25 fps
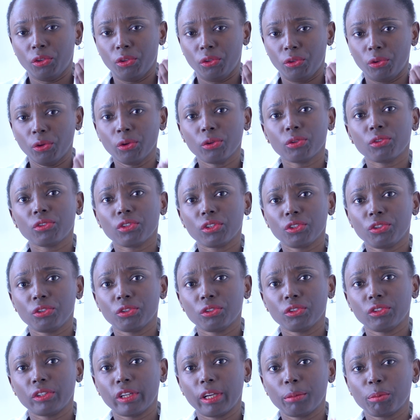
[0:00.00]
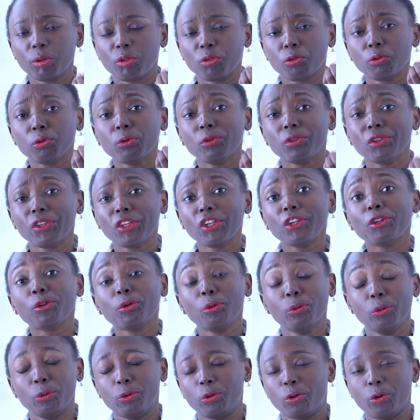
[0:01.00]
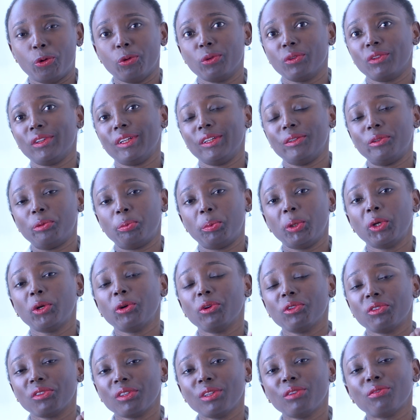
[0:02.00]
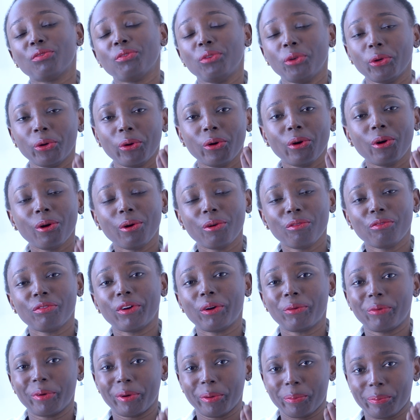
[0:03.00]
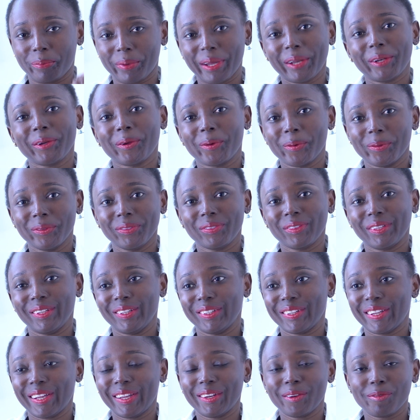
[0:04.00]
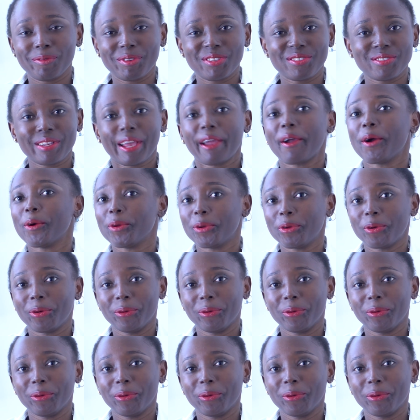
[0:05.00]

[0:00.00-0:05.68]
your session time is you need good content, because if you're offering bad content and recycled